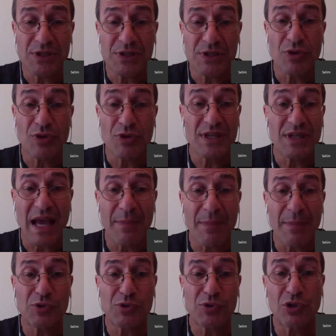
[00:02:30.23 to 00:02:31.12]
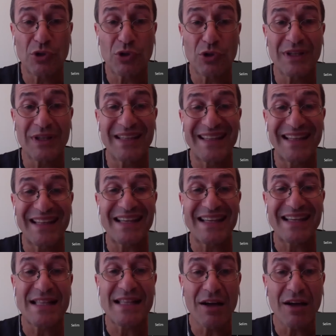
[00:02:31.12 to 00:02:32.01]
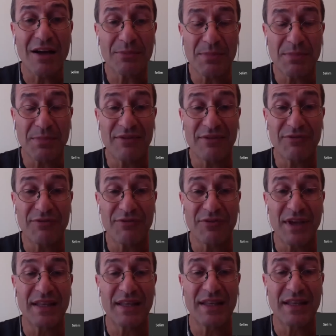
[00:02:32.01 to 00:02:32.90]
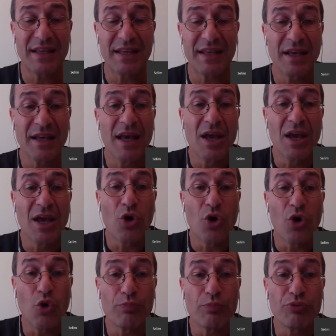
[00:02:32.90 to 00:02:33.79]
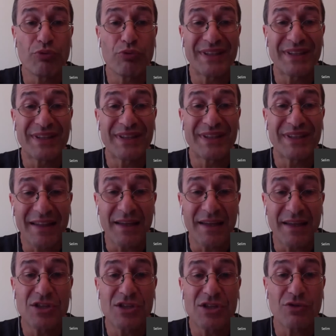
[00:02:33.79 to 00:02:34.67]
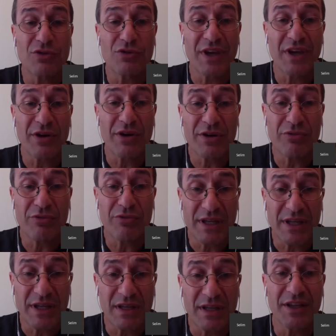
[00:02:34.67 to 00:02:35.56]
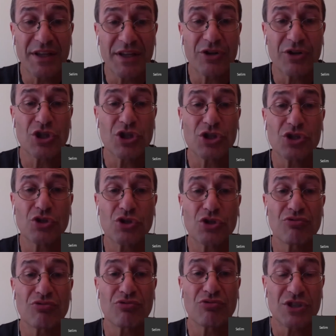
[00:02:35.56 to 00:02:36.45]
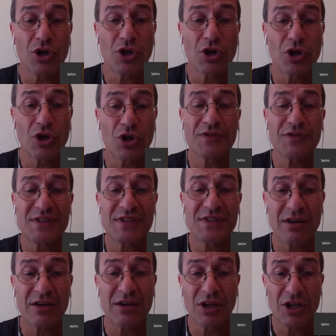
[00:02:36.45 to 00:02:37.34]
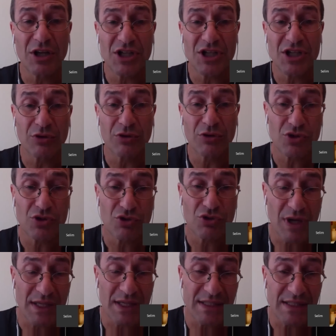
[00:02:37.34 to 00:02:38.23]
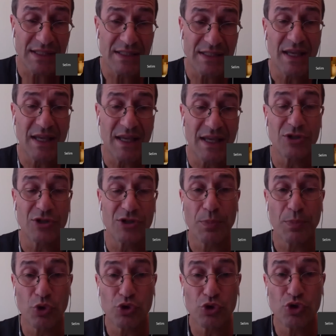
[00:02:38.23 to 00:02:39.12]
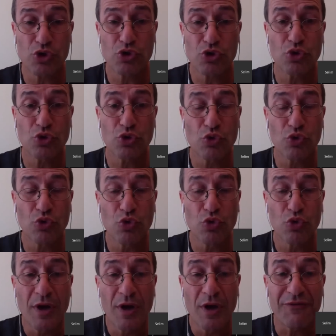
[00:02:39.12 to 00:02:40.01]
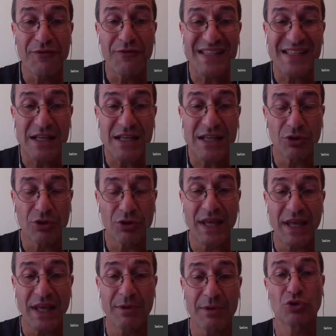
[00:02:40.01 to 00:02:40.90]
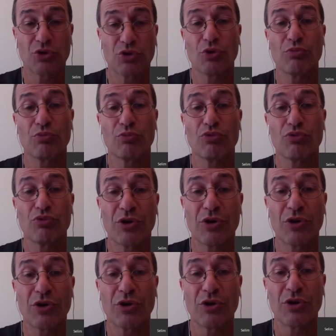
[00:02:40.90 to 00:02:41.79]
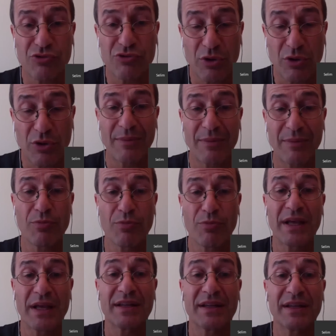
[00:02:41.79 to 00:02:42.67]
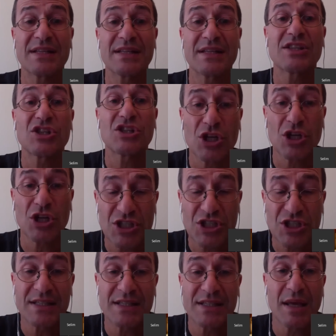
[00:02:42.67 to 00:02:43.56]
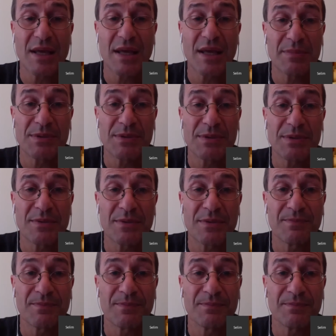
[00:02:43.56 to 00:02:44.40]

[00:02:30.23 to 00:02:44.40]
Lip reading: So this absolutely does not mean faking or pretending. These are very real. They're just the result of psychological stress as opposed to physical damage to the brain or electrical abnormalities such as in epilepsy.